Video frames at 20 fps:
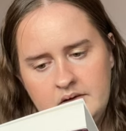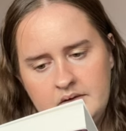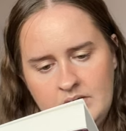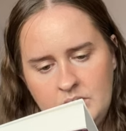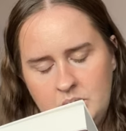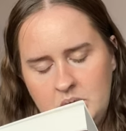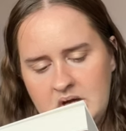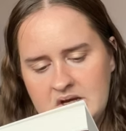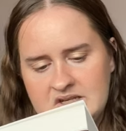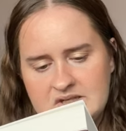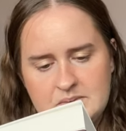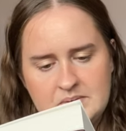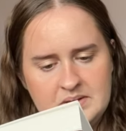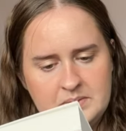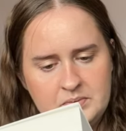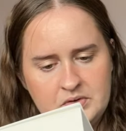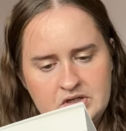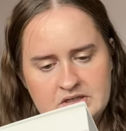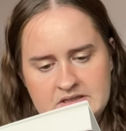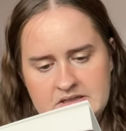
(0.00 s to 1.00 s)
Works with a
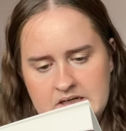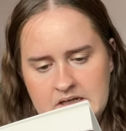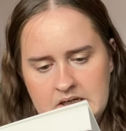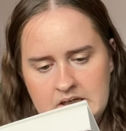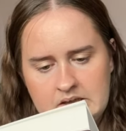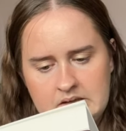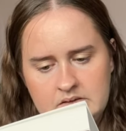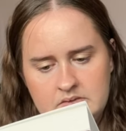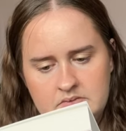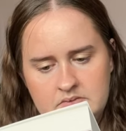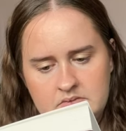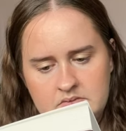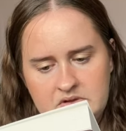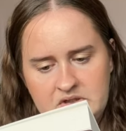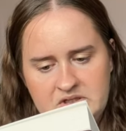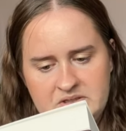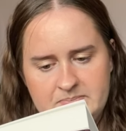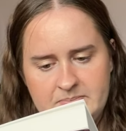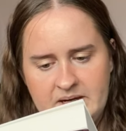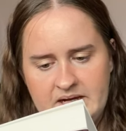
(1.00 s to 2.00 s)
prisoner
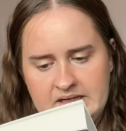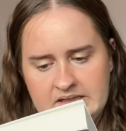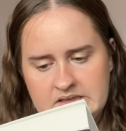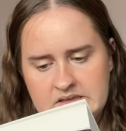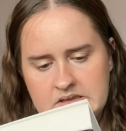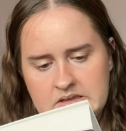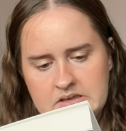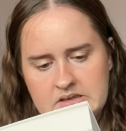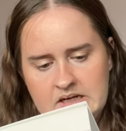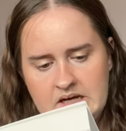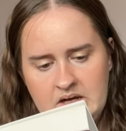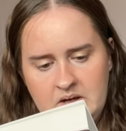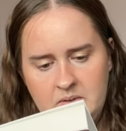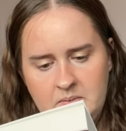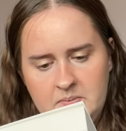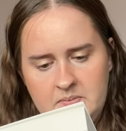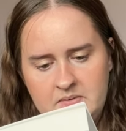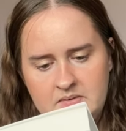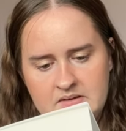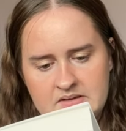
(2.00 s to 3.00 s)
who's bad to
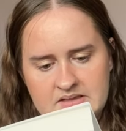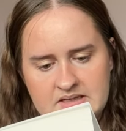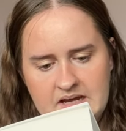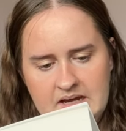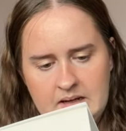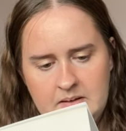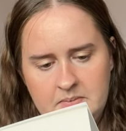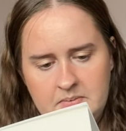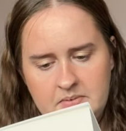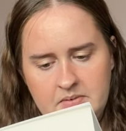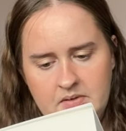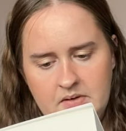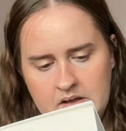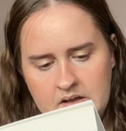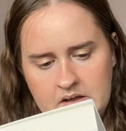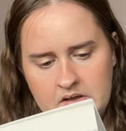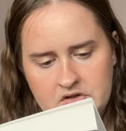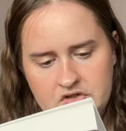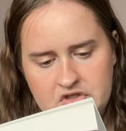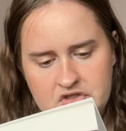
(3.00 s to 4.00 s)
help escape.
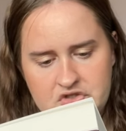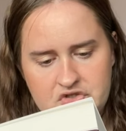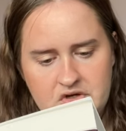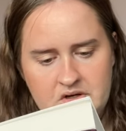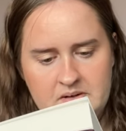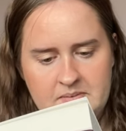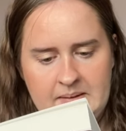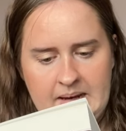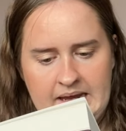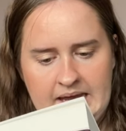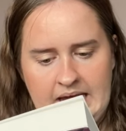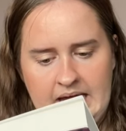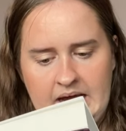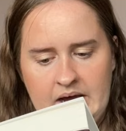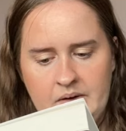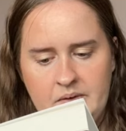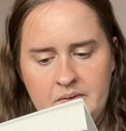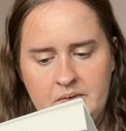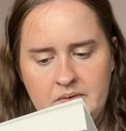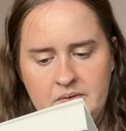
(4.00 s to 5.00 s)
And she's trying to make it
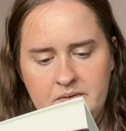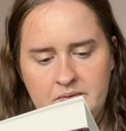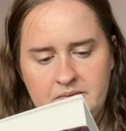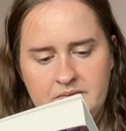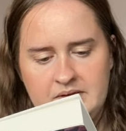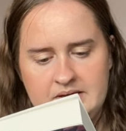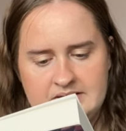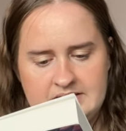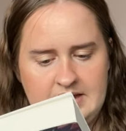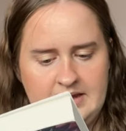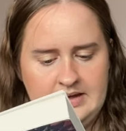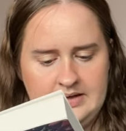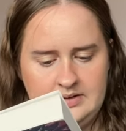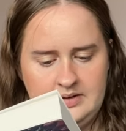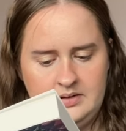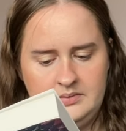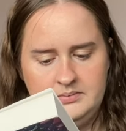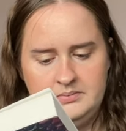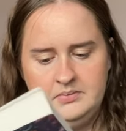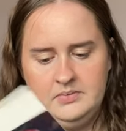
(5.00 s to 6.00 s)
out of this
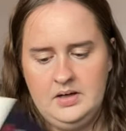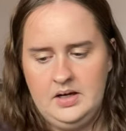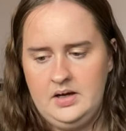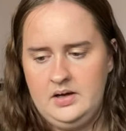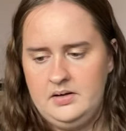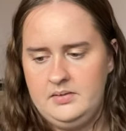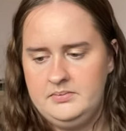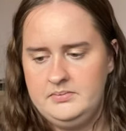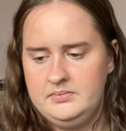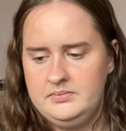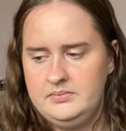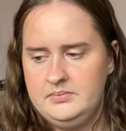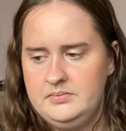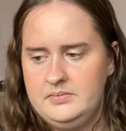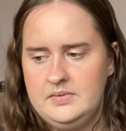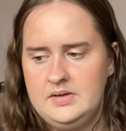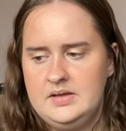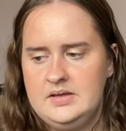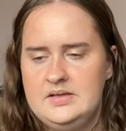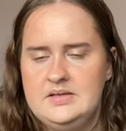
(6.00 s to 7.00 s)
kingdom. Um,
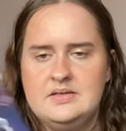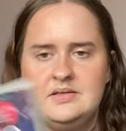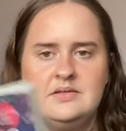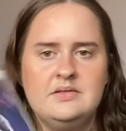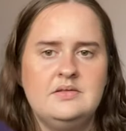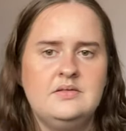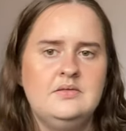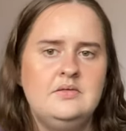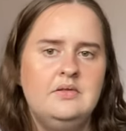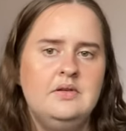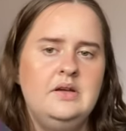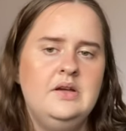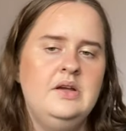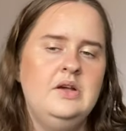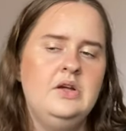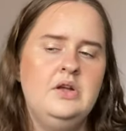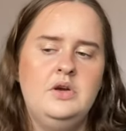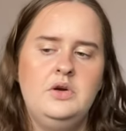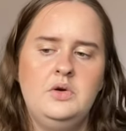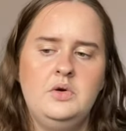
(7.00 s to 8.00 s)
and there's
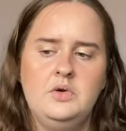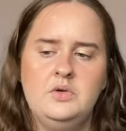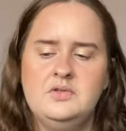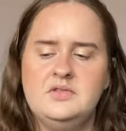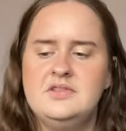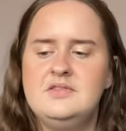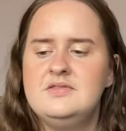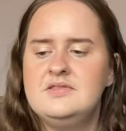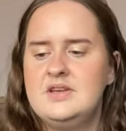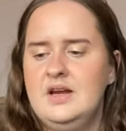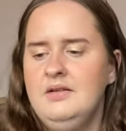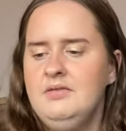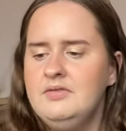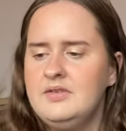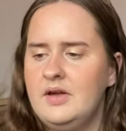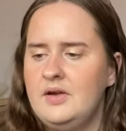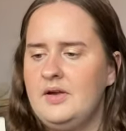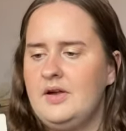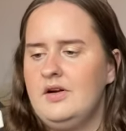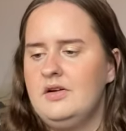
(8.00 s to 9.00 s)
lots of stuff
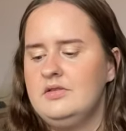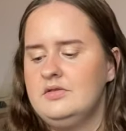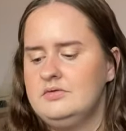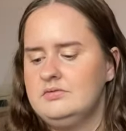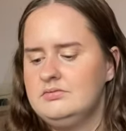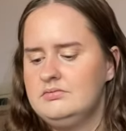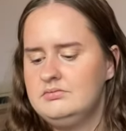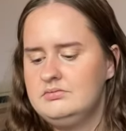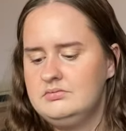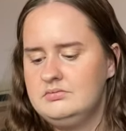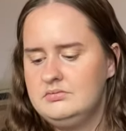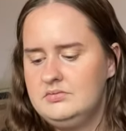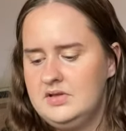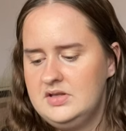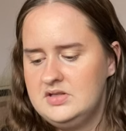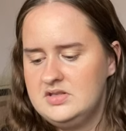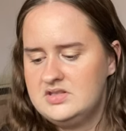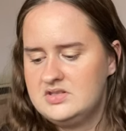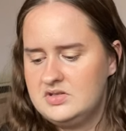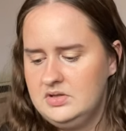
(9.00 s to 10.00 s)
going on
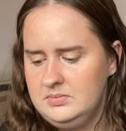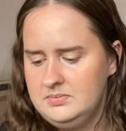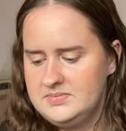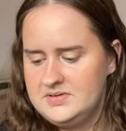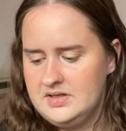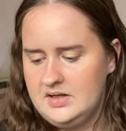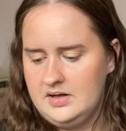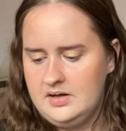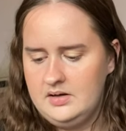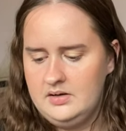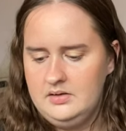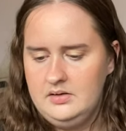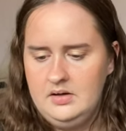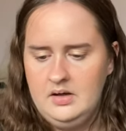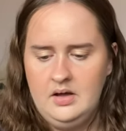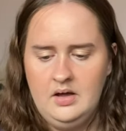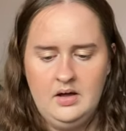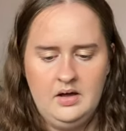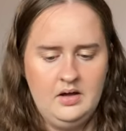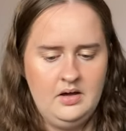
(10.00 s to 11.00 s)
that stops her.
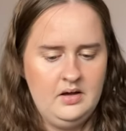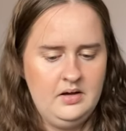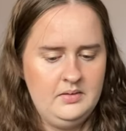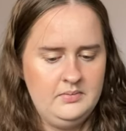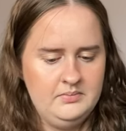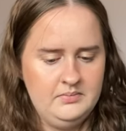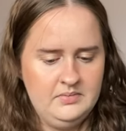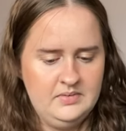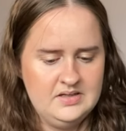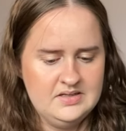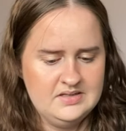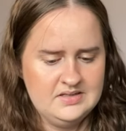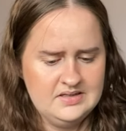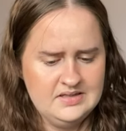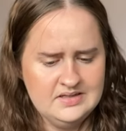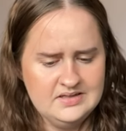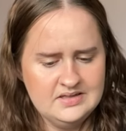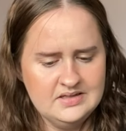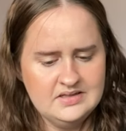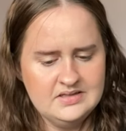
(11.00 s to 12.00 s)
Um, is
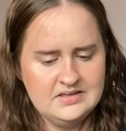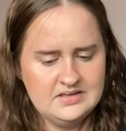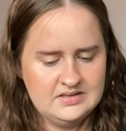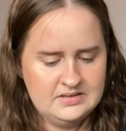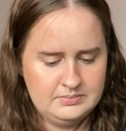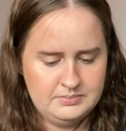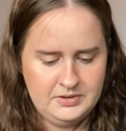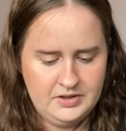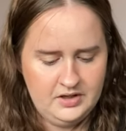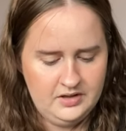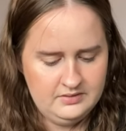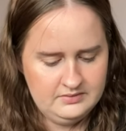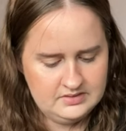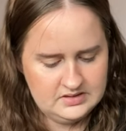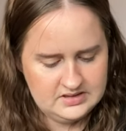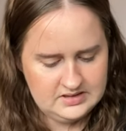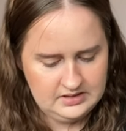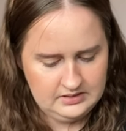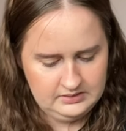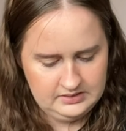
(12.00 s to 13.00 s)
this a part of a
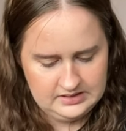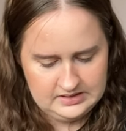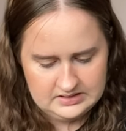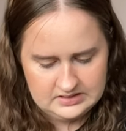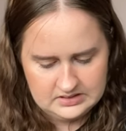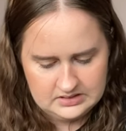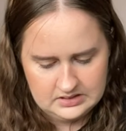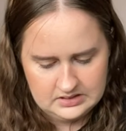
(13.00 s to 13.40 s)
series?